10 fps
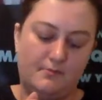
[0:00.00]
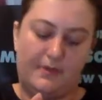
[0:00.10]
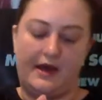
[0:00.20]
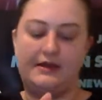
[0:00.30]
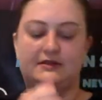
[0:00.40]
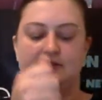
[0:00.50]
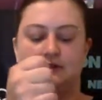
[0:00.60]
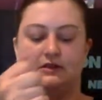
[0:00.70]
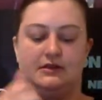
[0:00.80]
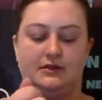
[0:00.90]
But
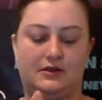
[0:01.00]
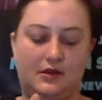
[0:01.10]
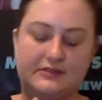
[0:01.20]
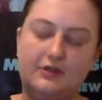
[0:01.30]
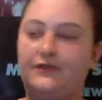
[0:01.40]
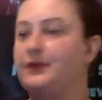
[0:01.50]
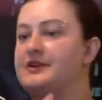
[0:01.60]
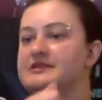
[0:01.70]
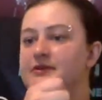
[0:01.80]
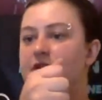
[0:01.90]
also, if you
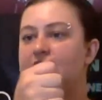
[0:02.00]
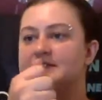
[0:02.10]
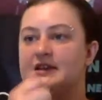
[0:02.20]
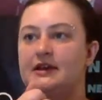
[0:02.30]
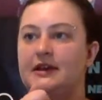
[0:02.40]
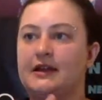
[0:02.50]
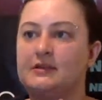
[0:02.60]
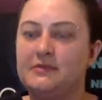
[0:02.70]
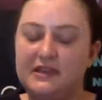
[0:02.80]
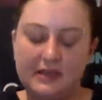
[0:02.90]
want to see what I did at
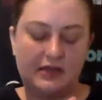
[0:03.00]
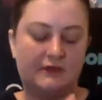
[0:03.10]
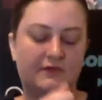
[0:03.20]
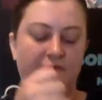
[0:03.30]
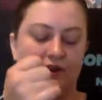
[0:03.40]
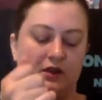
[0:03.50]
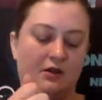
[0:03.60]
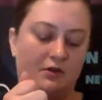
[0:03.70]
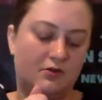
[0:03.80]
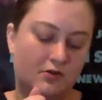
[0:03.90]
the beginning of the
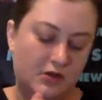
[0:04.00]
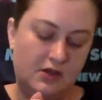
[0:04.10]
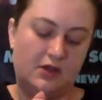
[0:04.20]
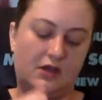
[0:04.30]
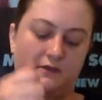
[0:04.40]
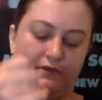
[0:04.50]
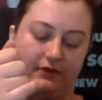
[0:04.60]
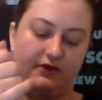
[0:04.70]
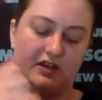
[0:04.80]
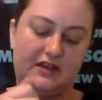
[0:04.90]
video, feel
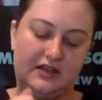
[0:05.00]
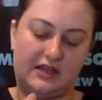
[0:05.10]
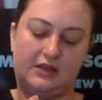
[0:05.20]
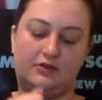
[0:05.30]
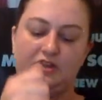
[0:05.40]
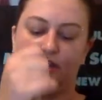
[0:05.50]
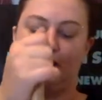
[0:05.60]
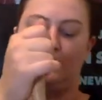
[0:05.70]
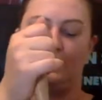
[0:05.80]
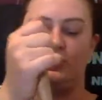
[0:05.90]
free to, again, go check it
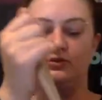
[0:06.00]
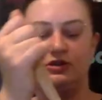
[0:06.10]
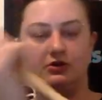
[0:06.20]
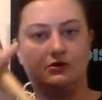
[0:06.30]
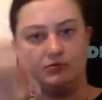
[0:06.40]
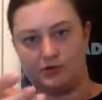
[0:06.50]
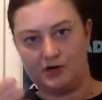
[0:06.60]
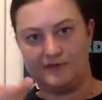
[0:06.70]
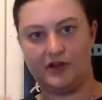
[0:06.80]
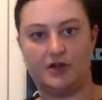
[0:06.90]
out on YouTube. Or
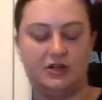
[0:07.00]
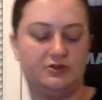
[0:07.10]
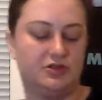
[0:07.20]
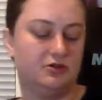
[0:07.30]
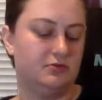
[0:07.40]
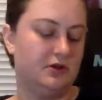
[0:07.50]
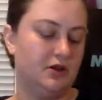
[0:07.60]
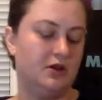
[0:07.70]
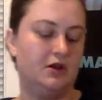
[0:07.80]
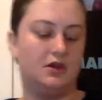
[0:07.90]
if you're on YouTube,
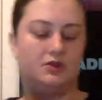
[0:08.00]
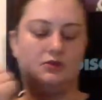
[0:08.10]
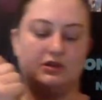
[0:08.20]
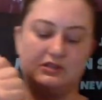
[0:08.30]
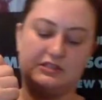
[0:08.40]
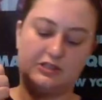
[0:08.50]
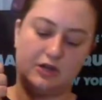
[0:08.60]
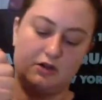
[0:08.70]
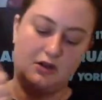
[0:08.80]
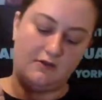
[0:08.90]
you can
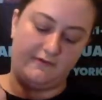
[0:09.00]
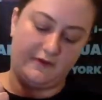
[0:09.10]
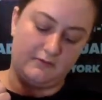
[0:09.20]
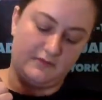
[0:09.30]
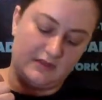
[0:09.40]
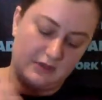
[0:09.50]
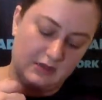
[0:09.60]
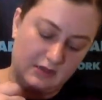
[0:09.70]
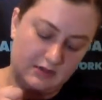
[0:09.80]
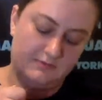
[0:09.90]
start from the
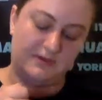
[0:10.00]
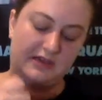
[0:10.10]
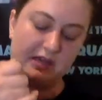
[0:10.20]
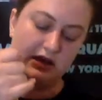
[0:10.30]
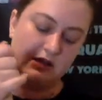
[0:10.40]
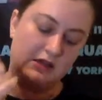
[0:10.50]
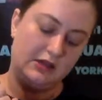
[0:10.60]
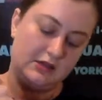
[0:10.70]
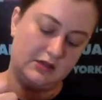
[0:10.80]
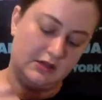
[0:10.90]
beginning